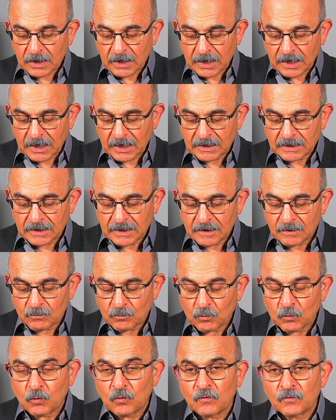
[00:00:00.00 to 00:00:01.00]
and then
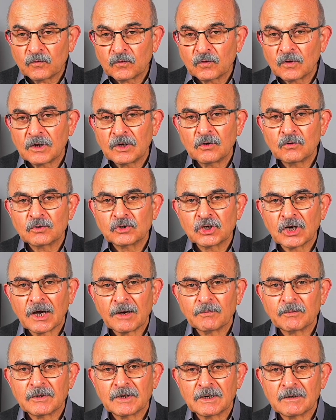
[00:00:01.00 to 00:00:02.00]
move to the new
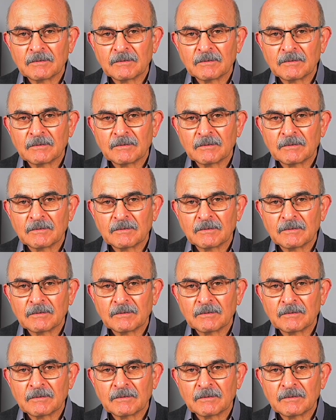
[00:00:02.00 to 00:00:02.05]
chapter.